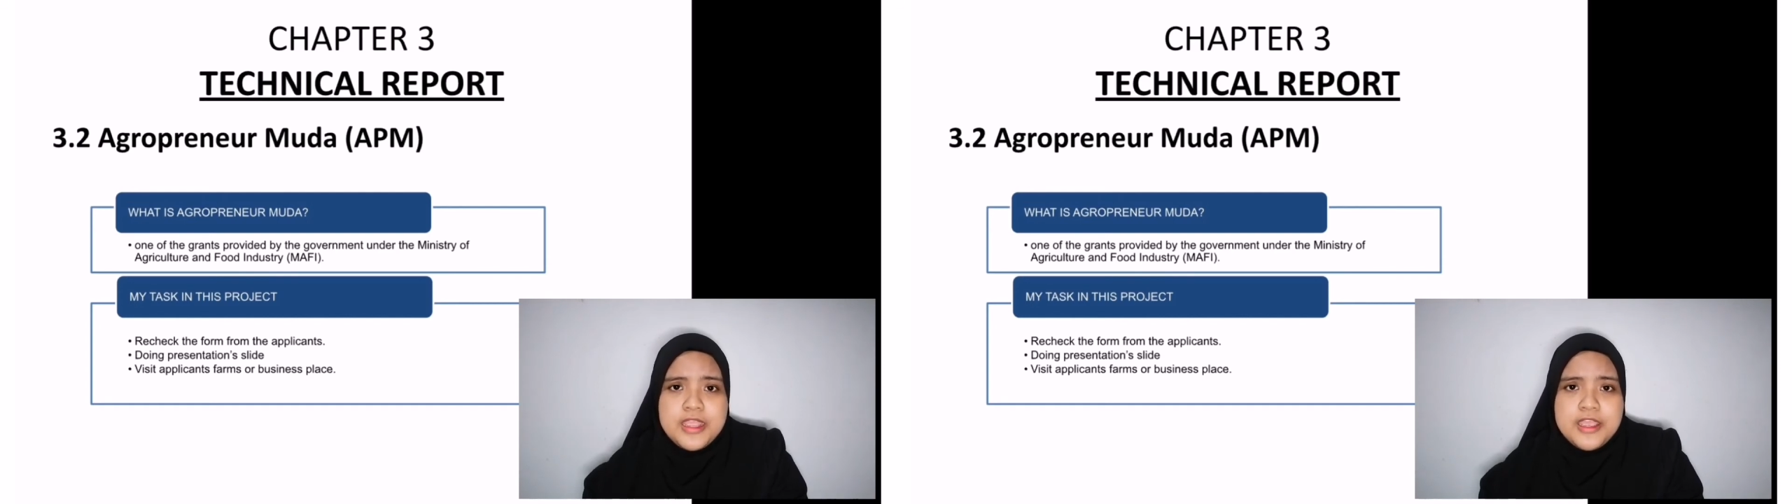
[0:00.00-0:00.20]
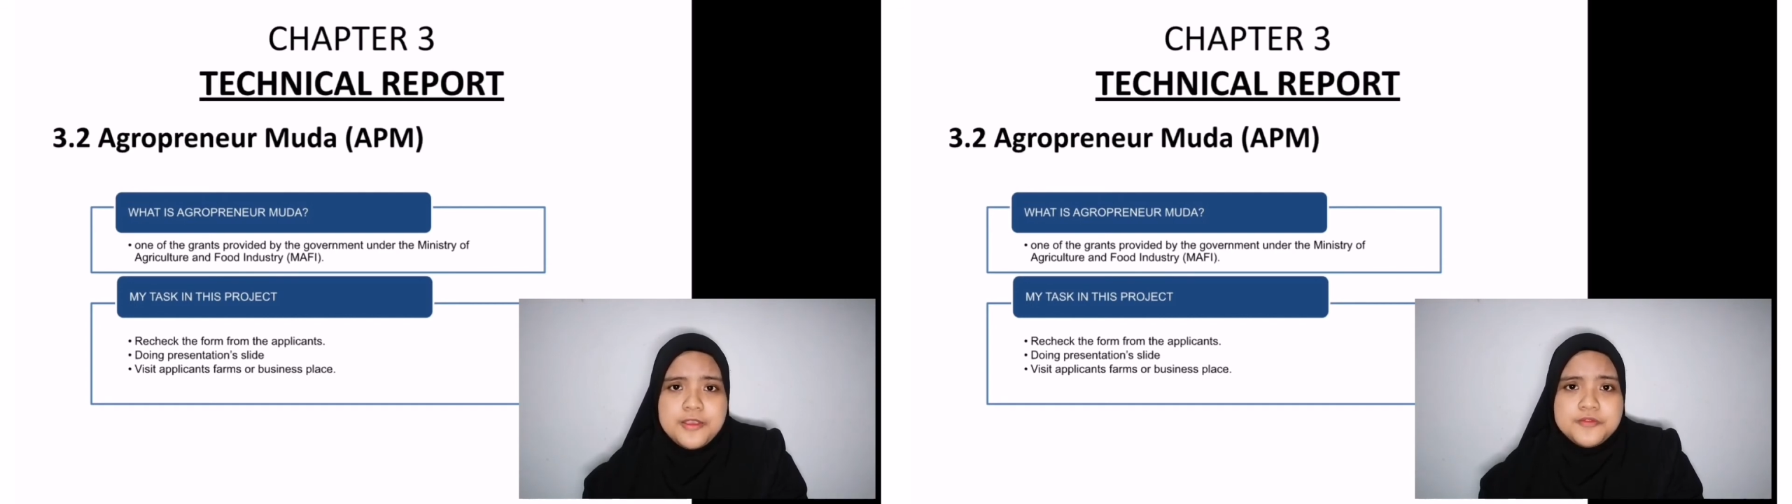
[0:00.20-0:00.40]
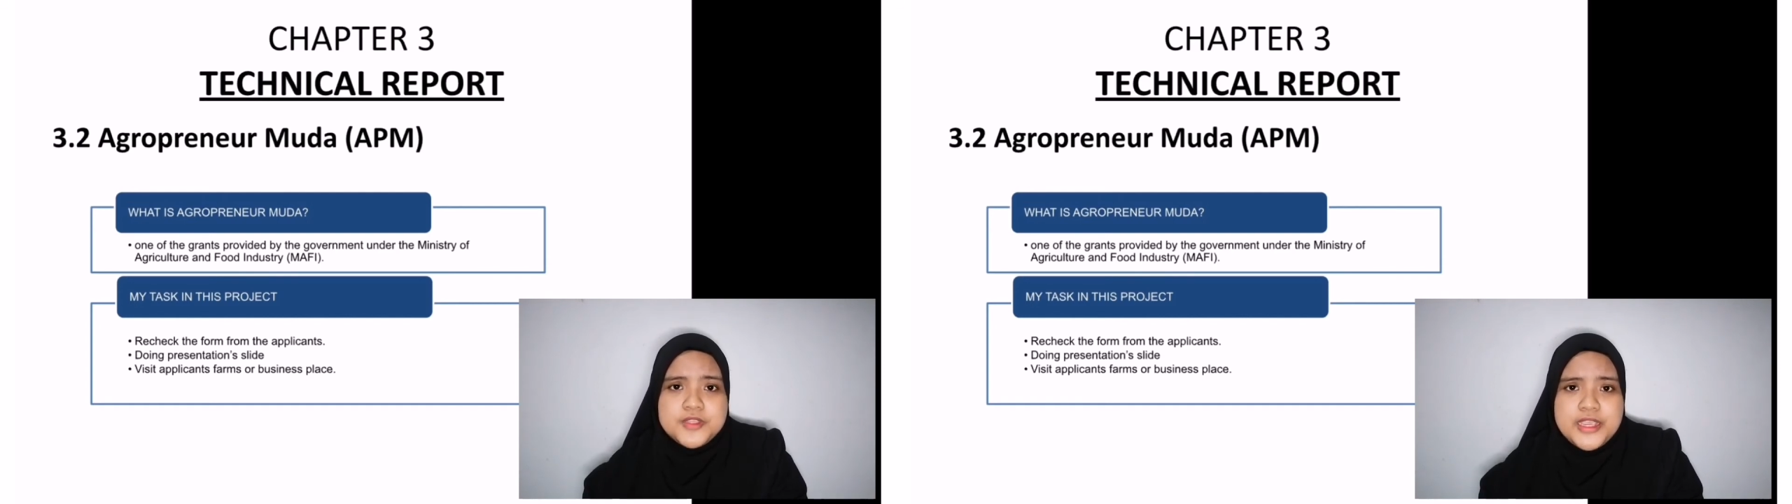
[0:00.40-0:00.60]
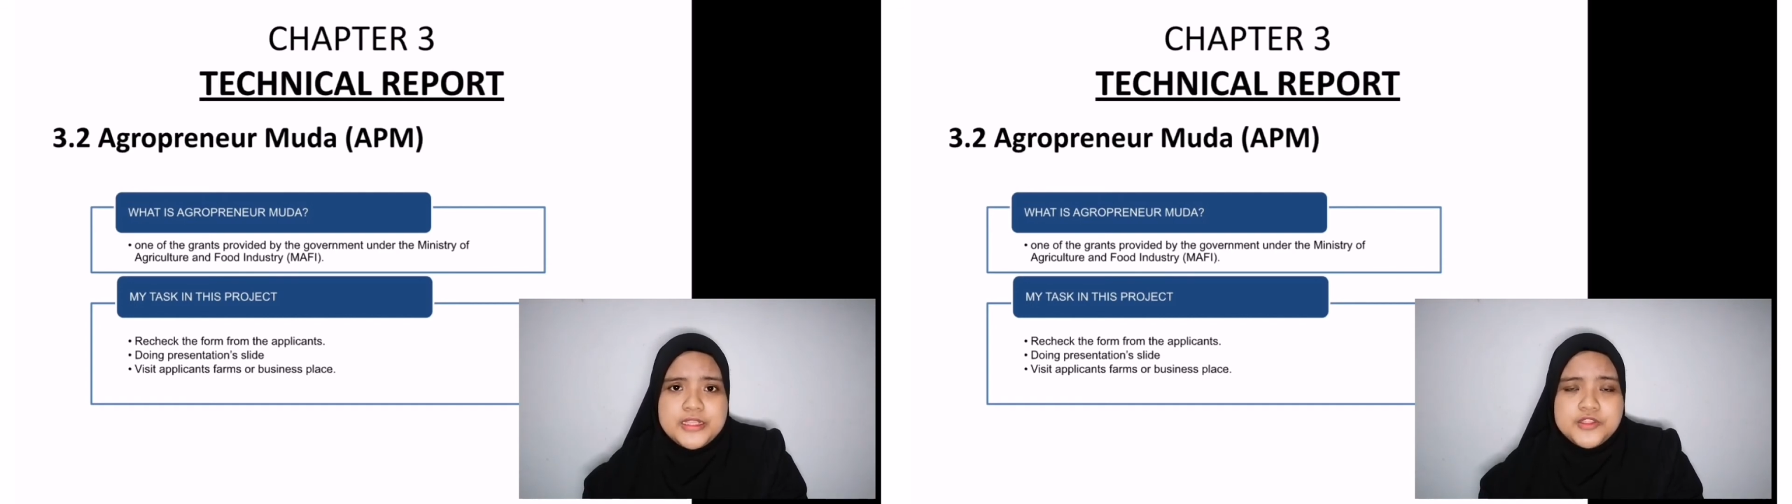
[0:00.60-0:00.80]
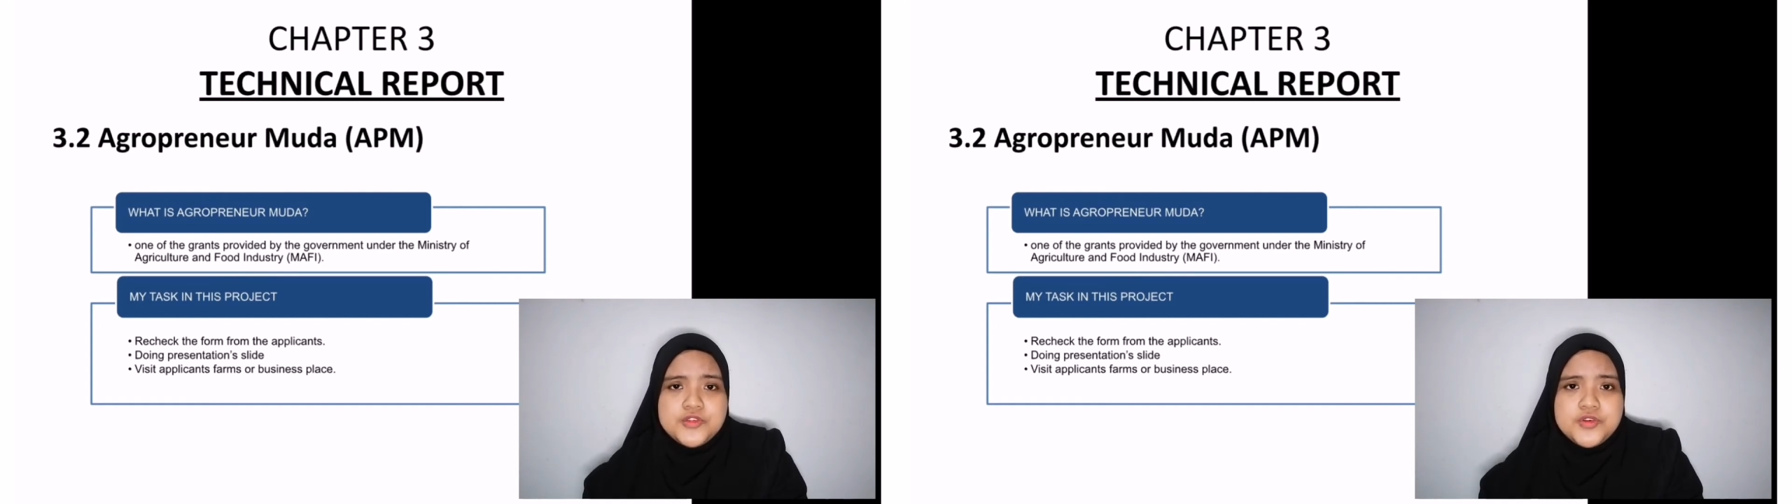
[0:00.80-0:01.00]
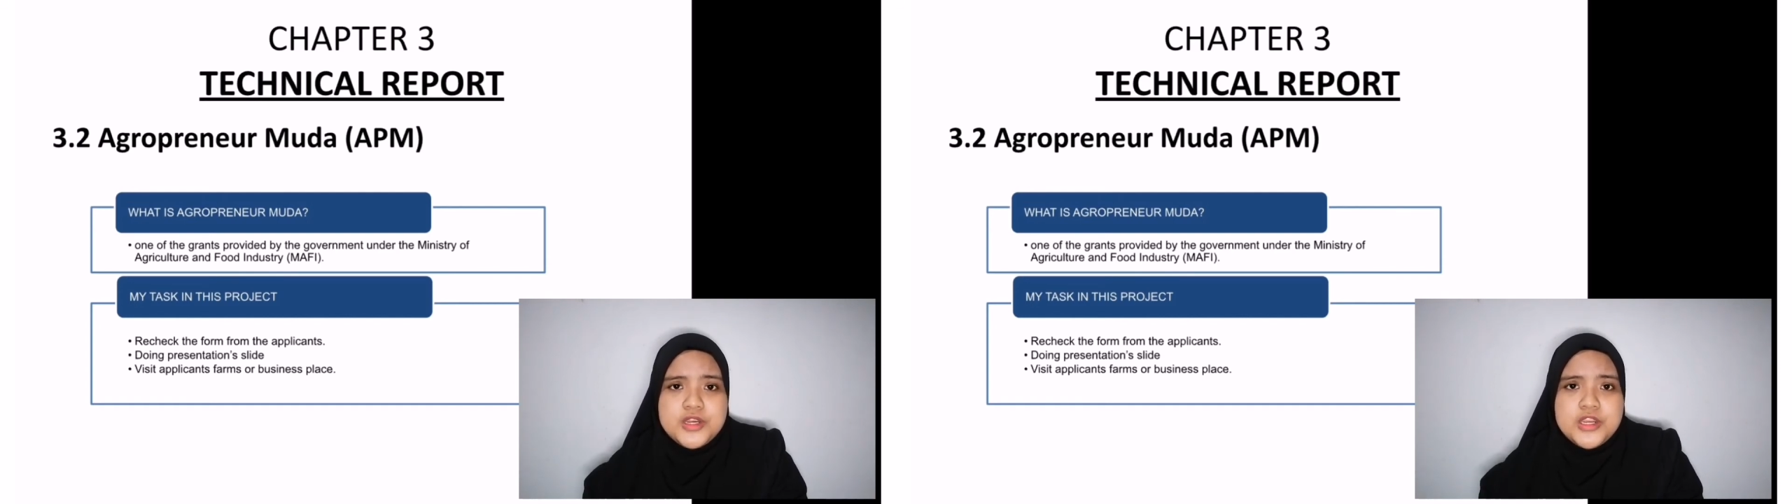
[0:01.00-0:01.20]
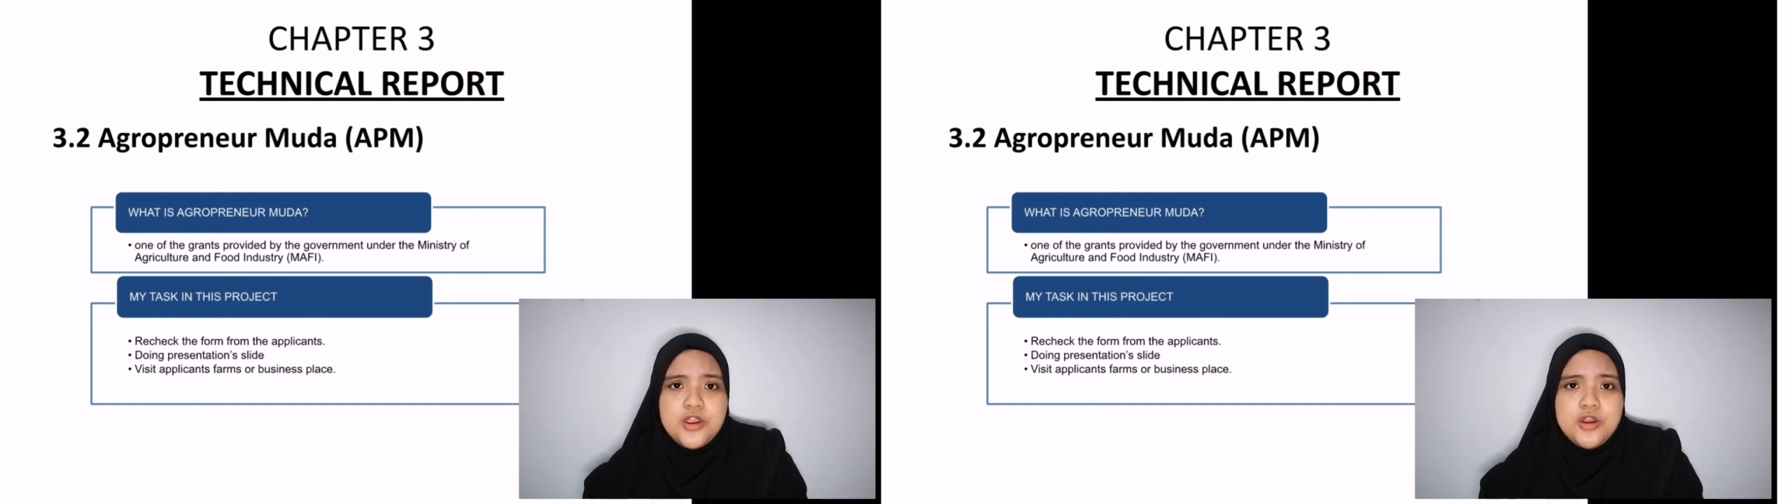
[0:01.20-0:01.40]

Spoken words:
I have sent 3